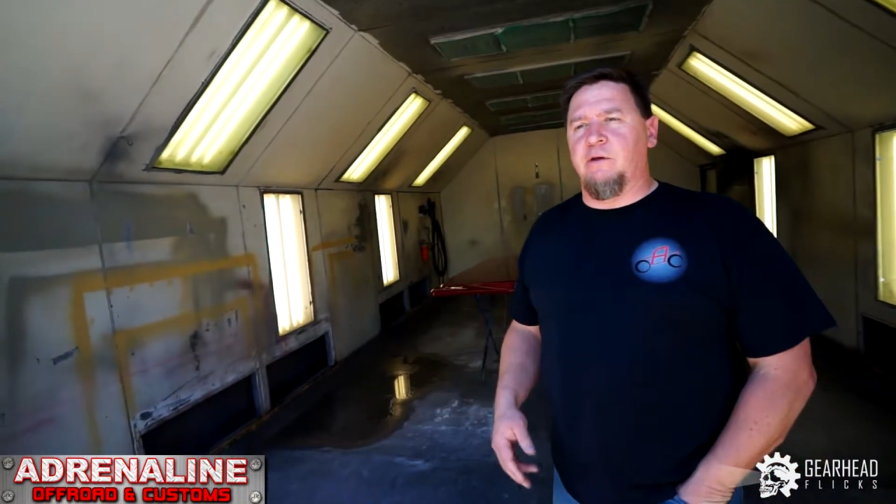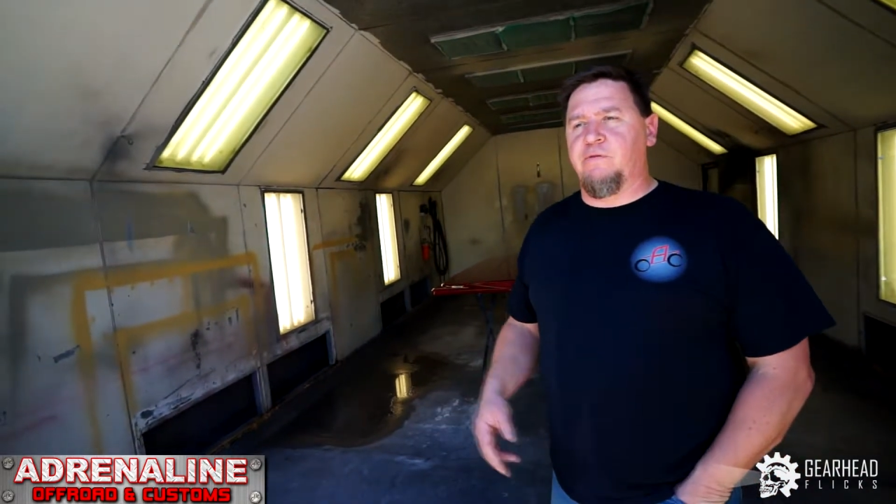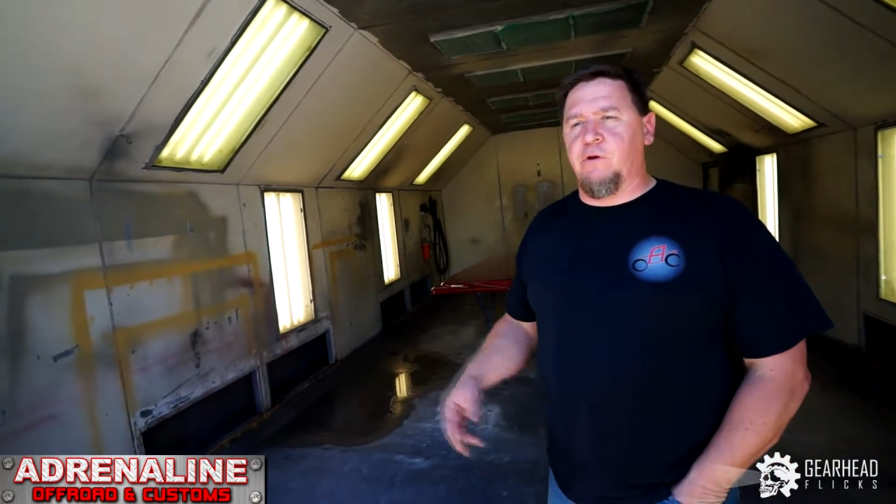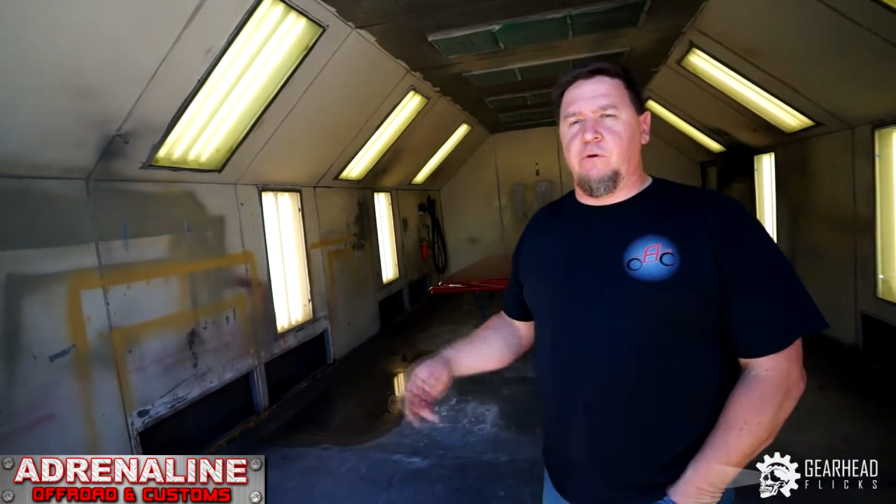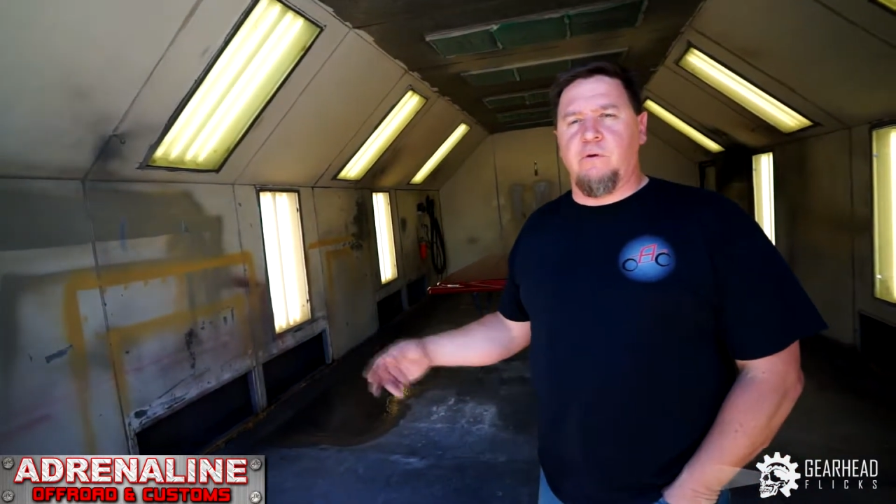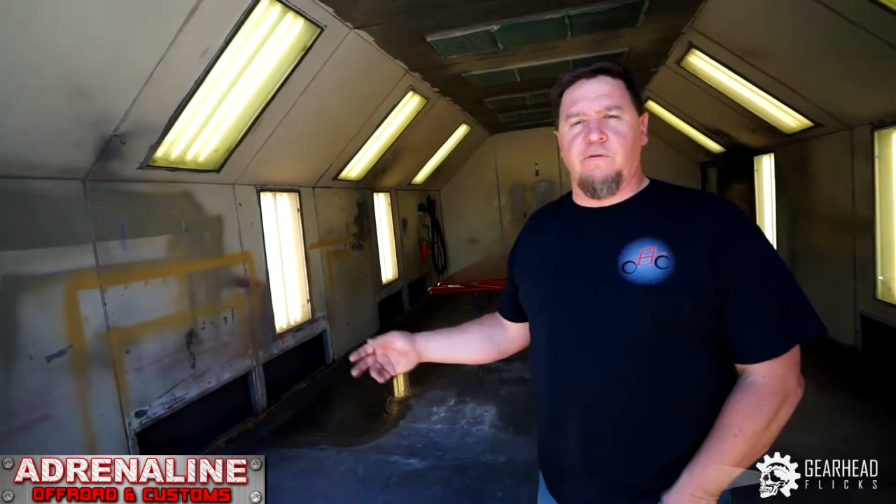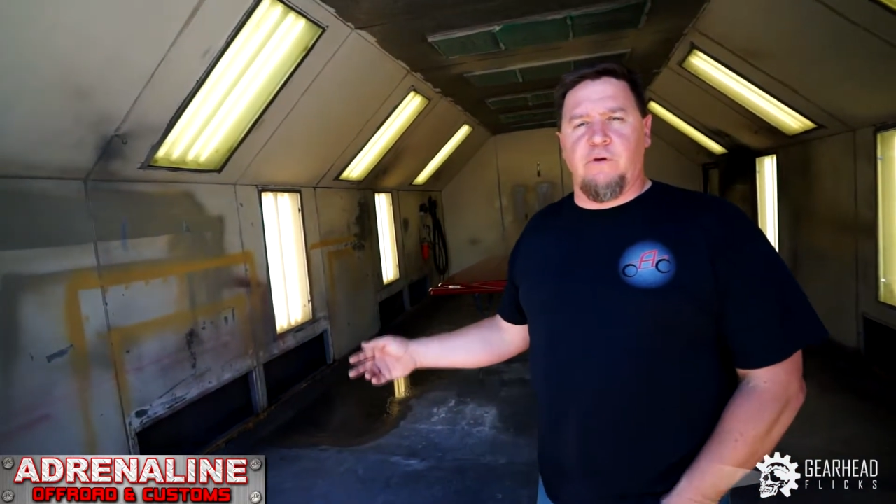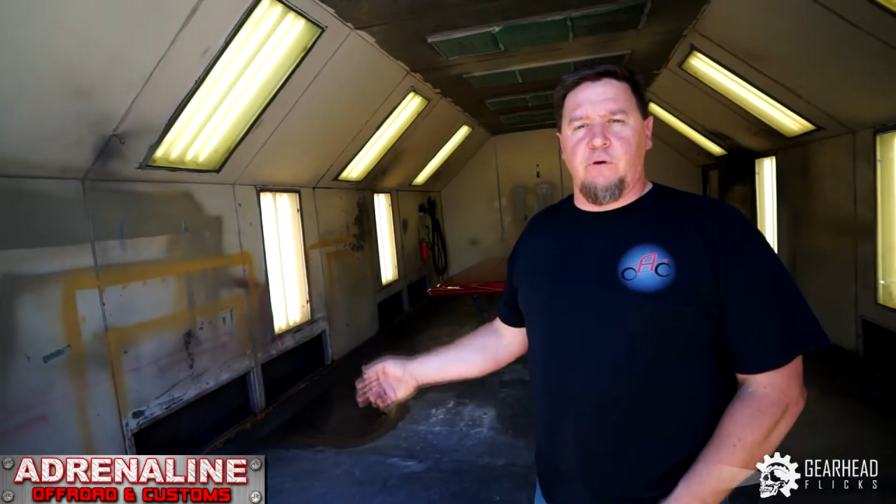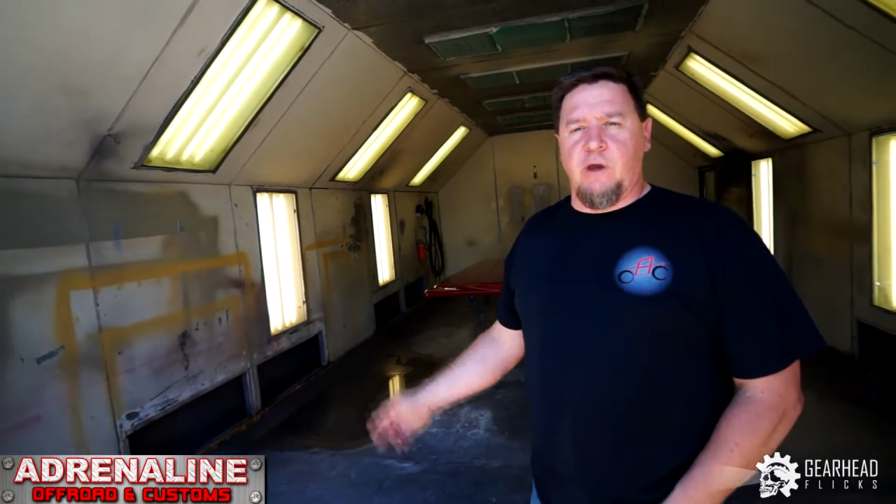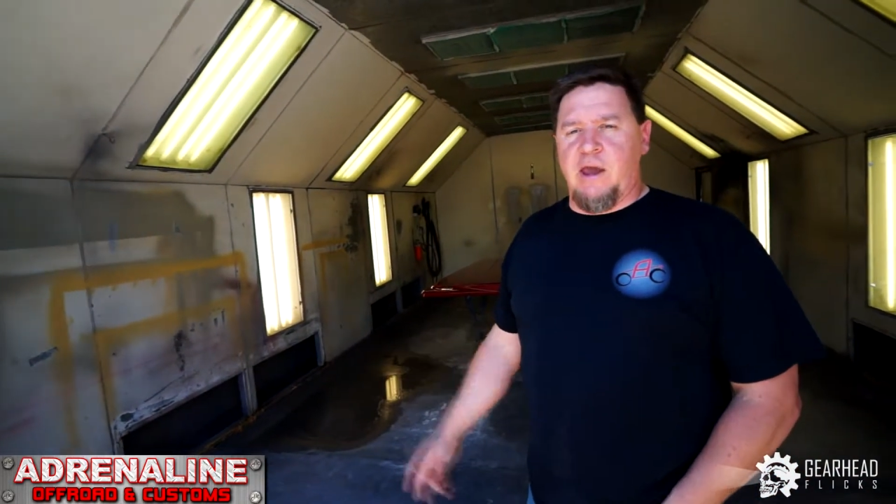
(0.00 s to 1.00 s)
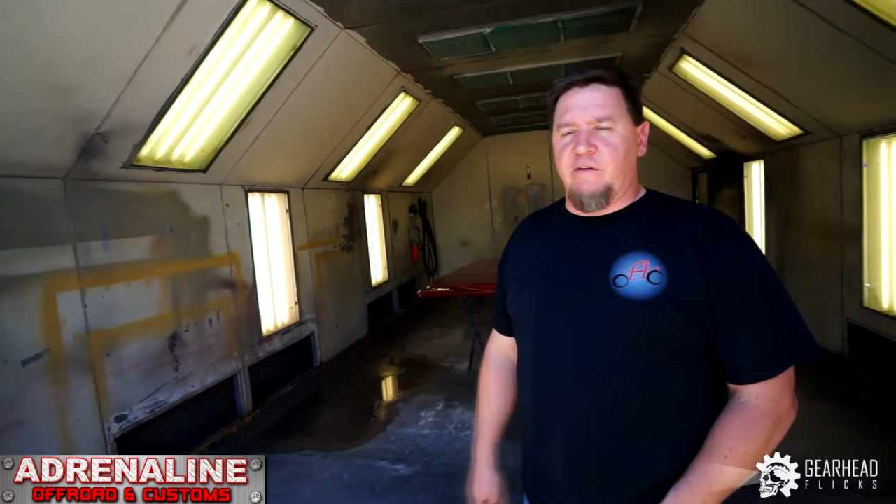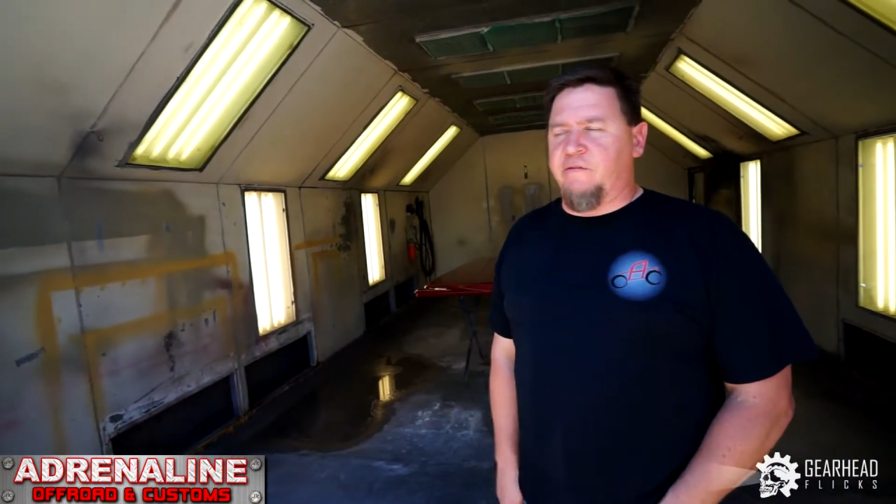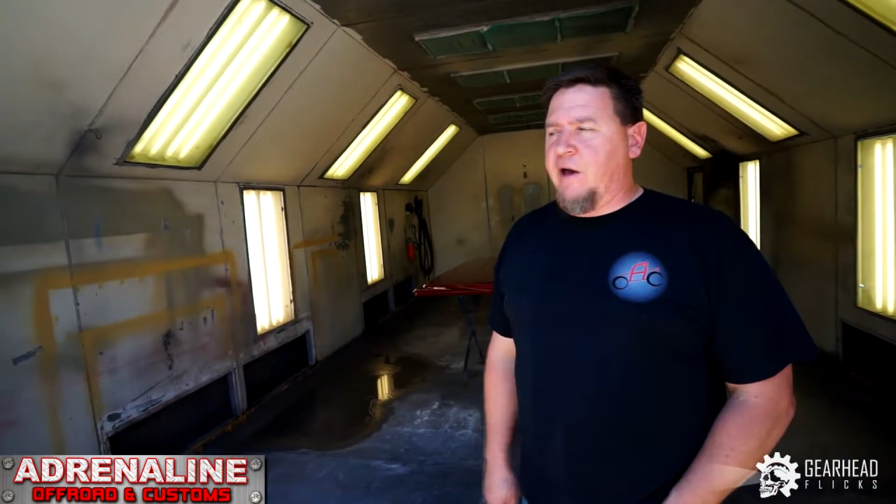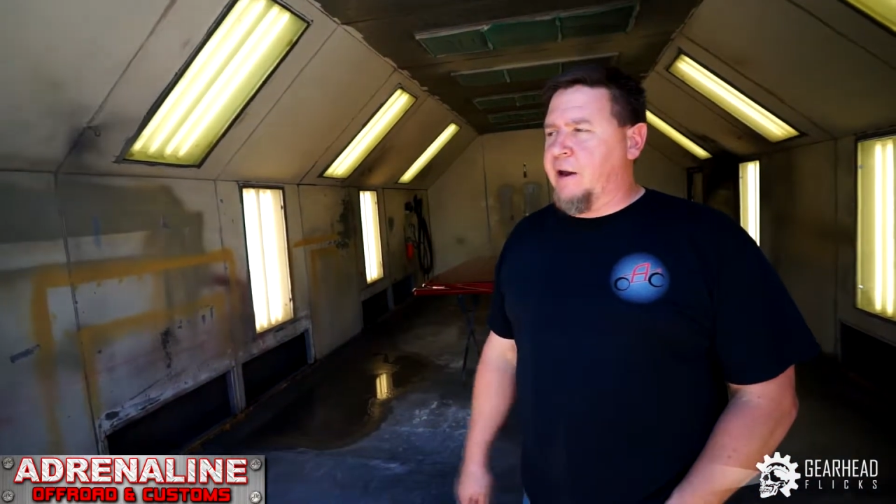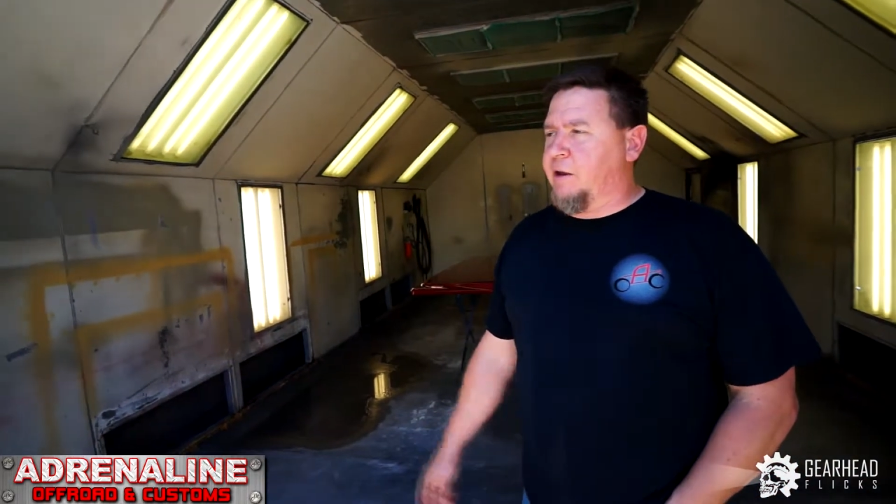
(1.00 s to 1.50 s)
If you can't
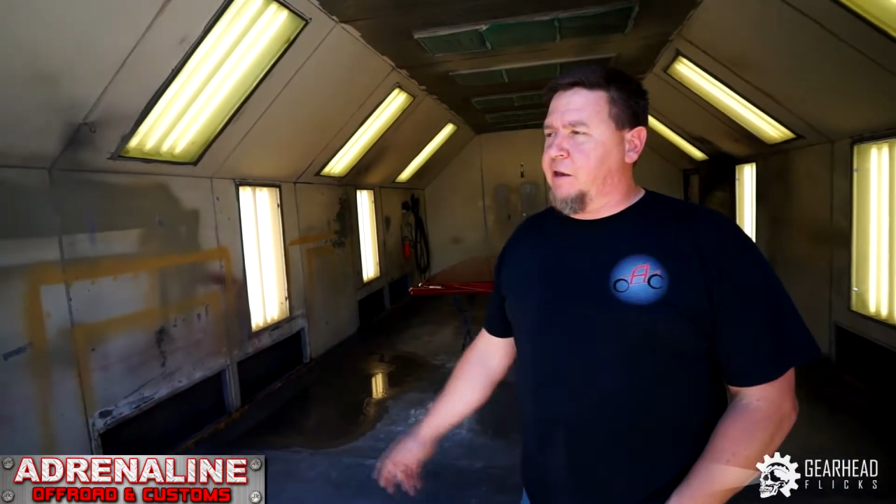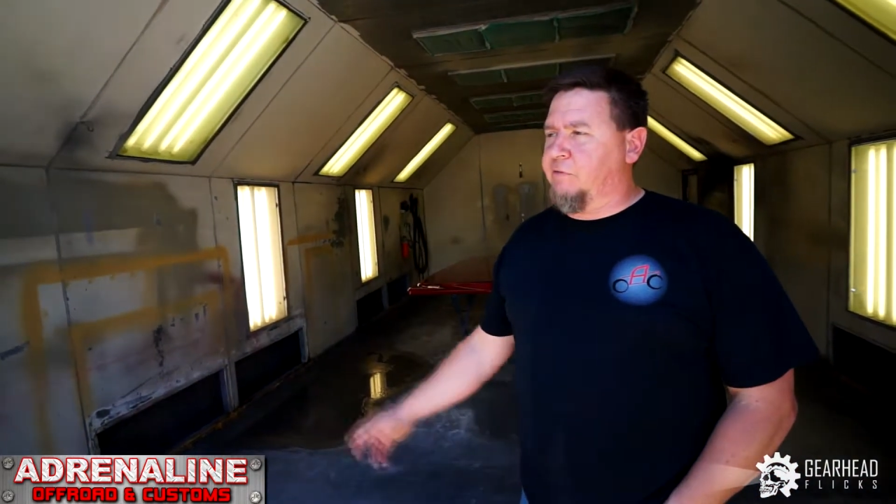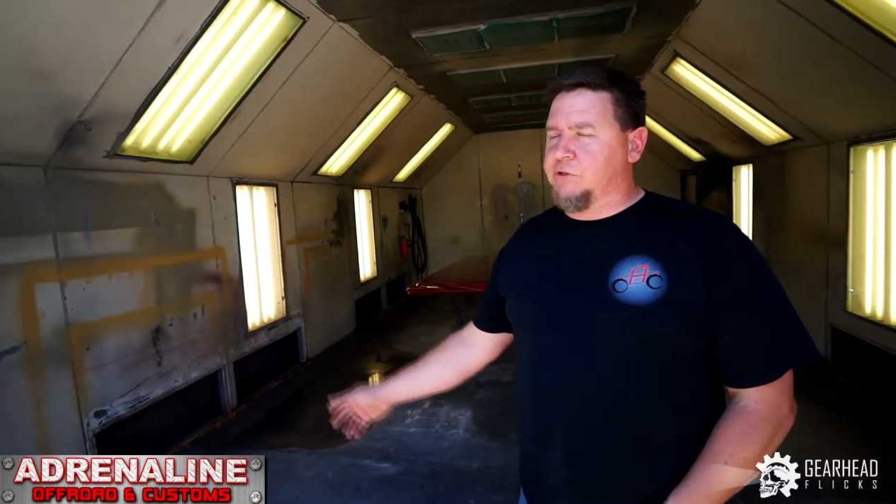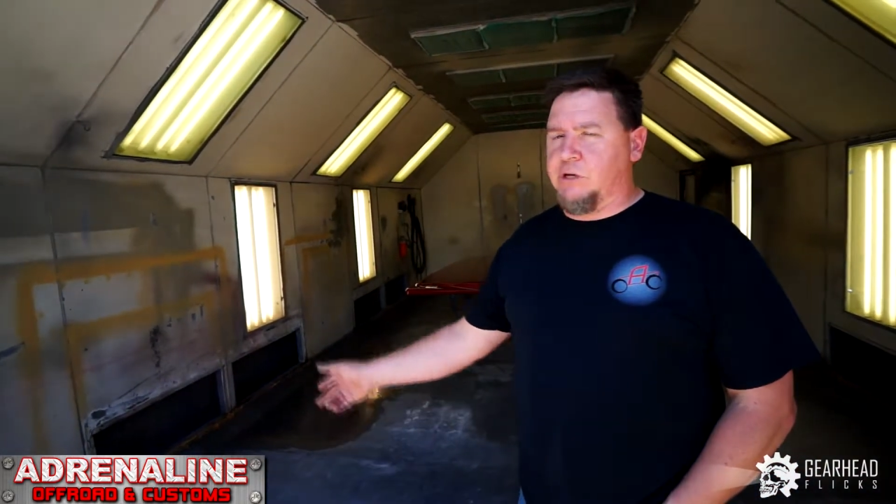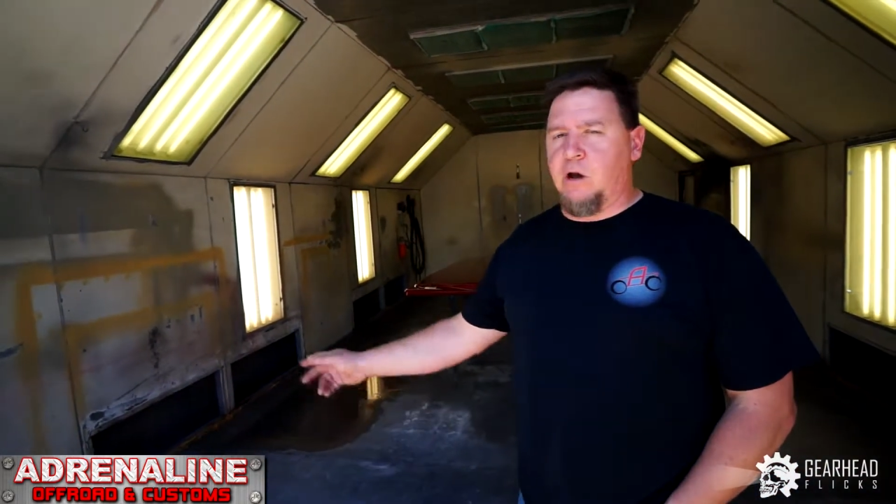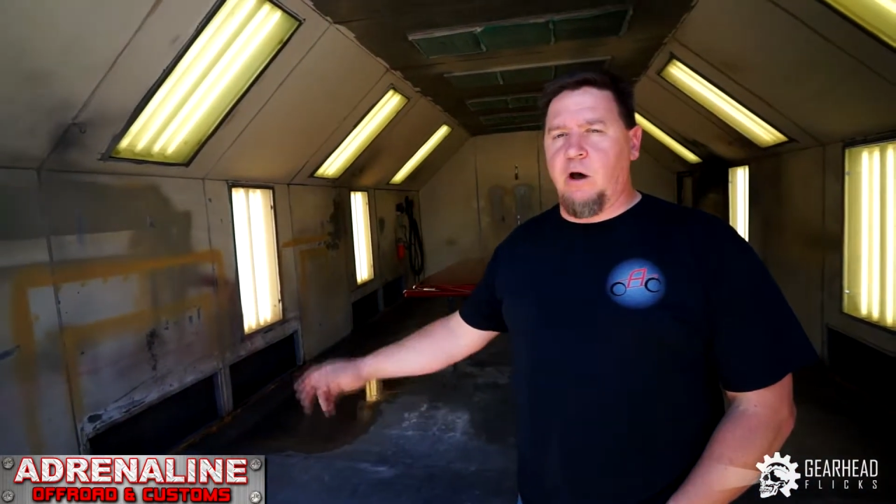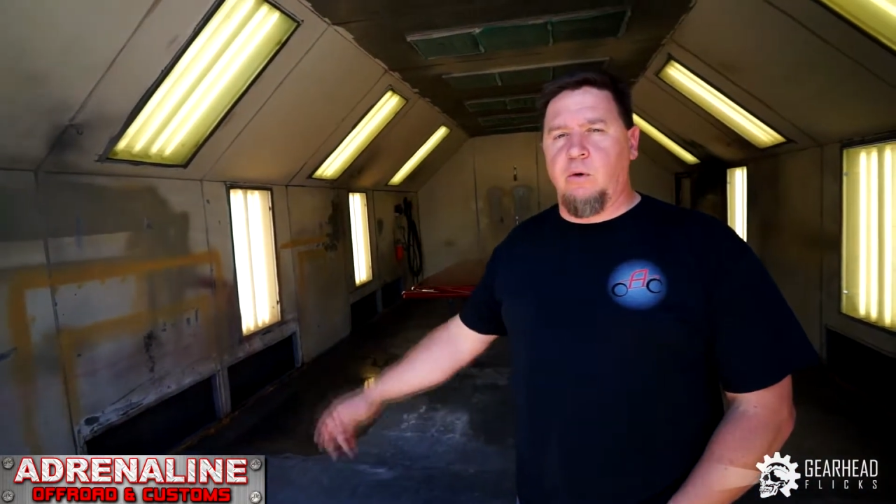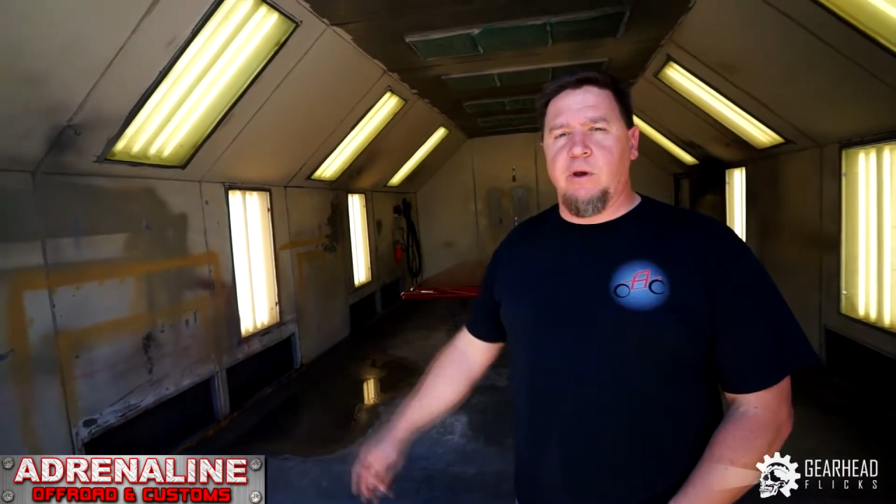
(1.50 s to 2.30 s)
find it, give us a call.